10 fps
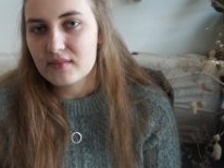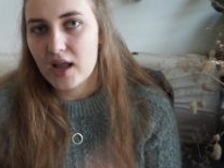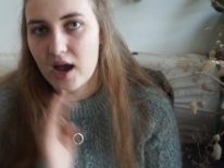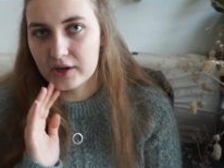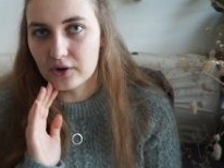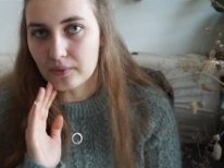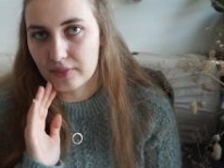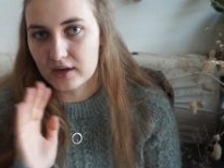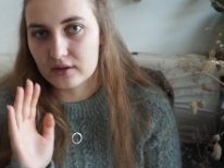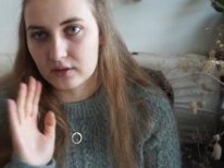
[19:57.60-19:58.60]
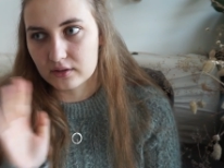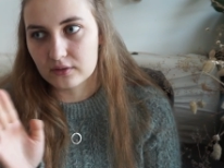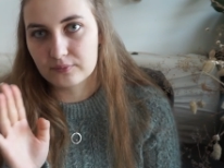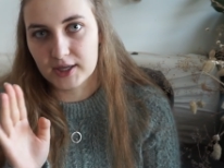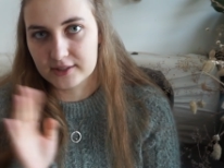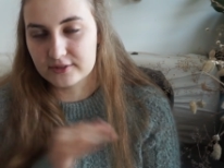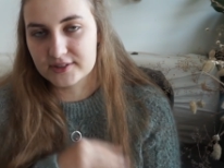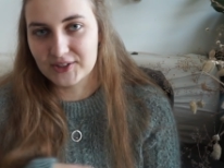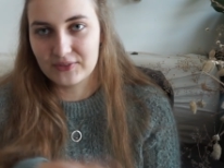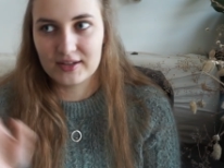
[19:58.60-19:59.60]
I know there are a lot of patterns
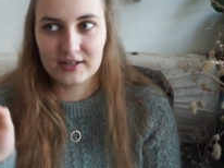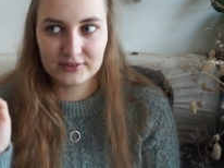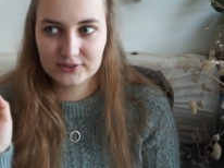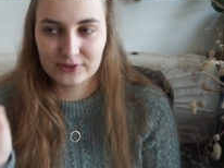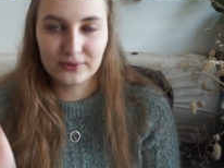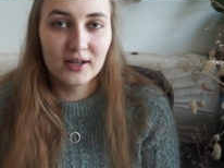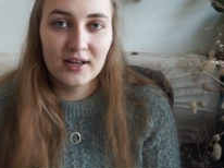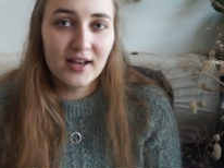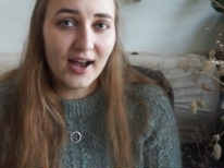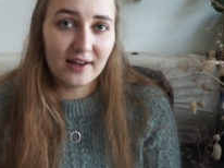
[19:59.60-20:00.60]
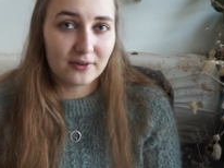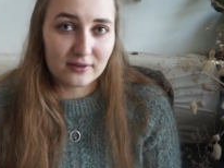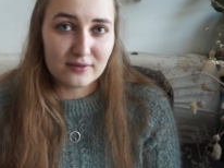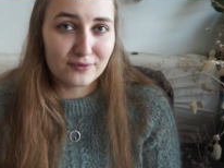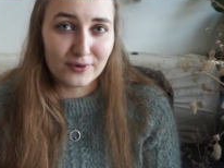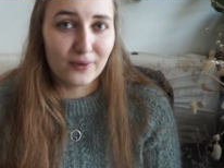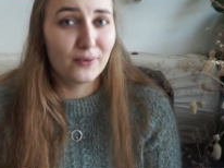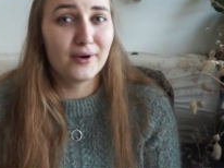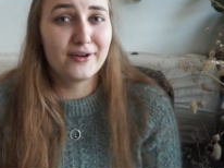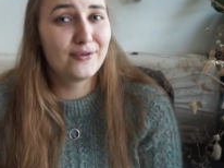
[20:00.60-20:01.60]
out there, so I don't even
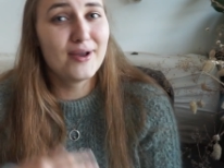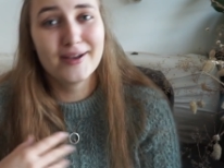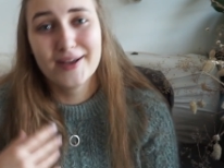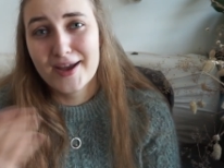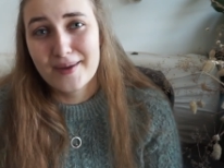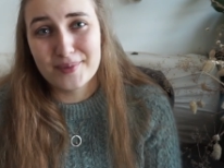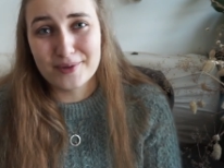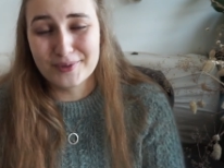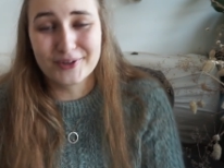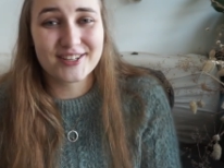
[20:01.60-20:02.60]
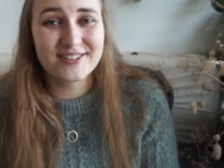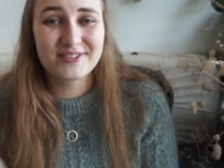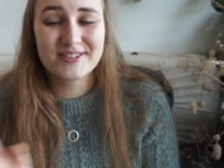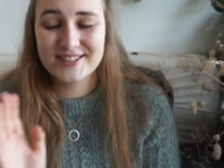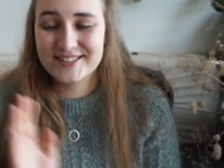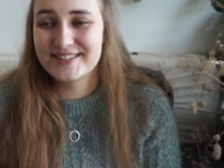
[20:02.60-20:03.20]
know if people are interested